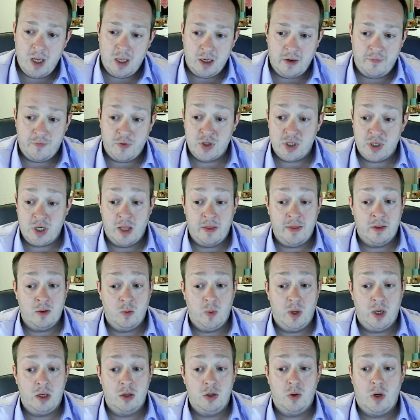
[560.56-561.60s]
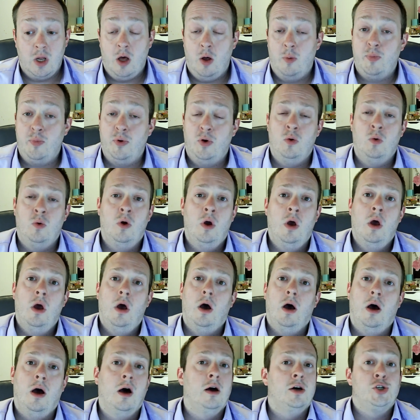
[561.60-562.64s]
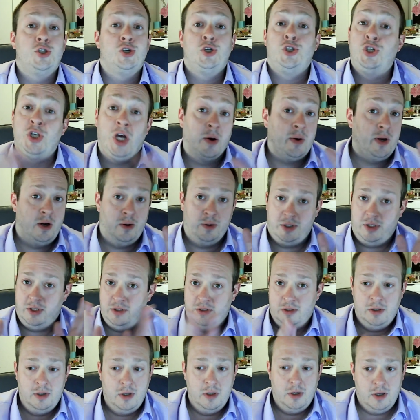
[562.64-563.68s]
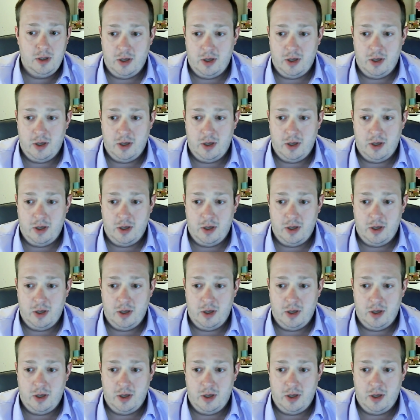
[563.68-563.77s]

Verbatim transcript: And if there's anything that we can do to help you, shout outs,